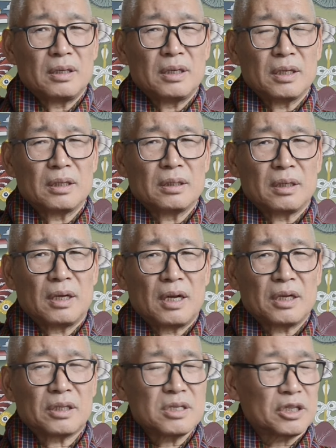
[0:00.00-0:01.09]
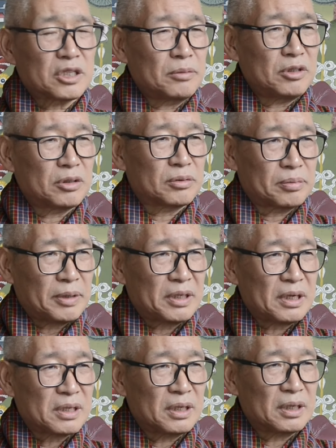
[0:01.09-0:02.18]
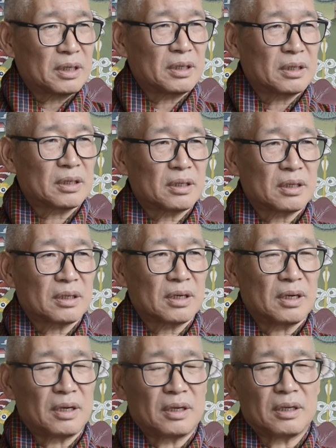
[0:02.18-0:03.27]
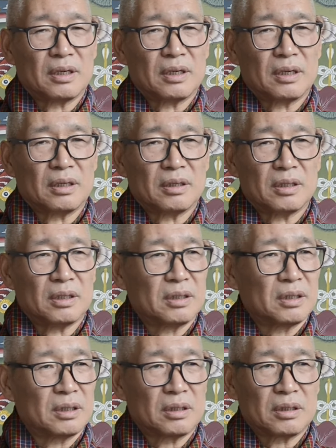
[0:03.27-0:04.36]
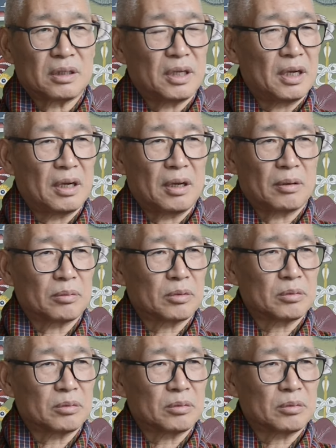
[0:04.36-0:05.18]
Indian uh, election system is fantastic and uh, they are